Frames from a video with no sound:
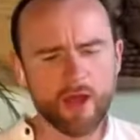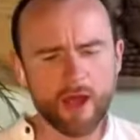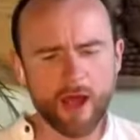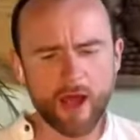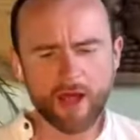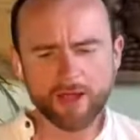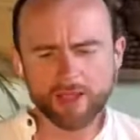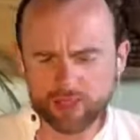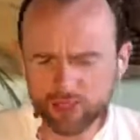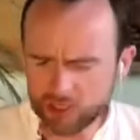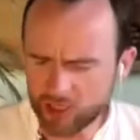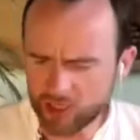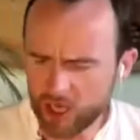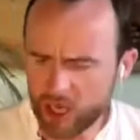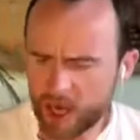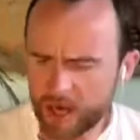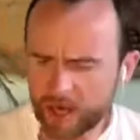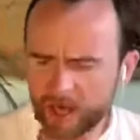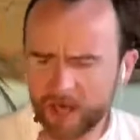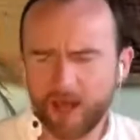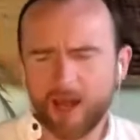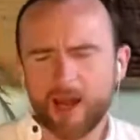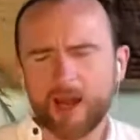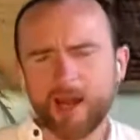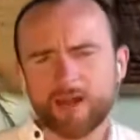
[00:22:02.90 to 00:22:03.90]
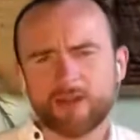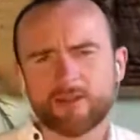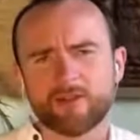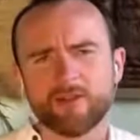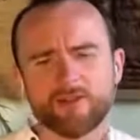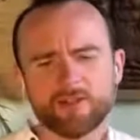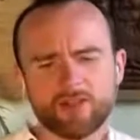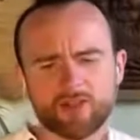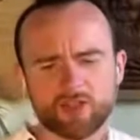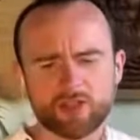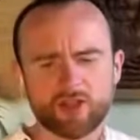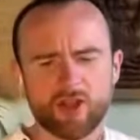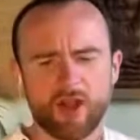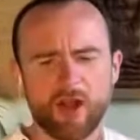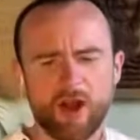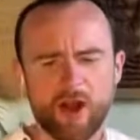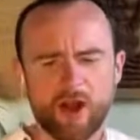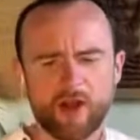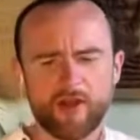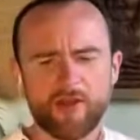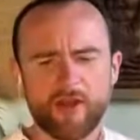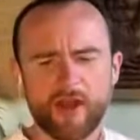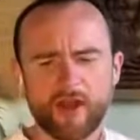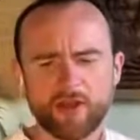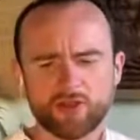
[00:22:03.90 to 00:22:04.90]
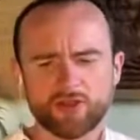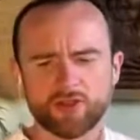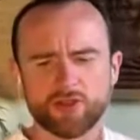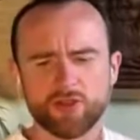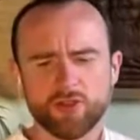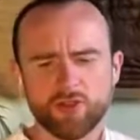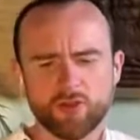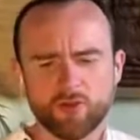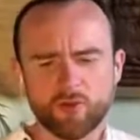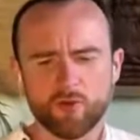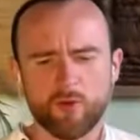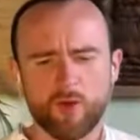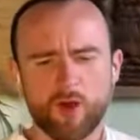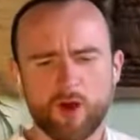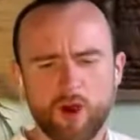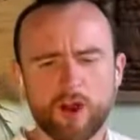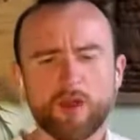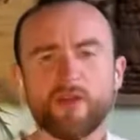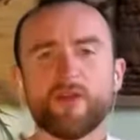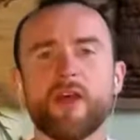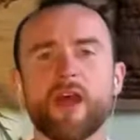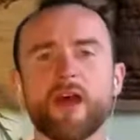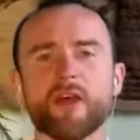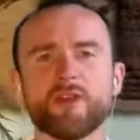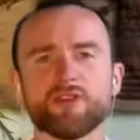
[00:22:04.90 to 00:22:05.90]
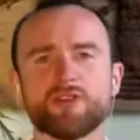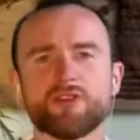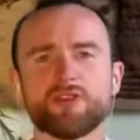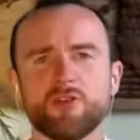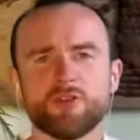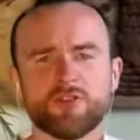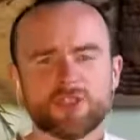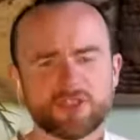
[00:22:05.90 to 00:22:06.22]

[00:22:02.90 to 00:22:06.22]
and shine like the star that you are. That's you.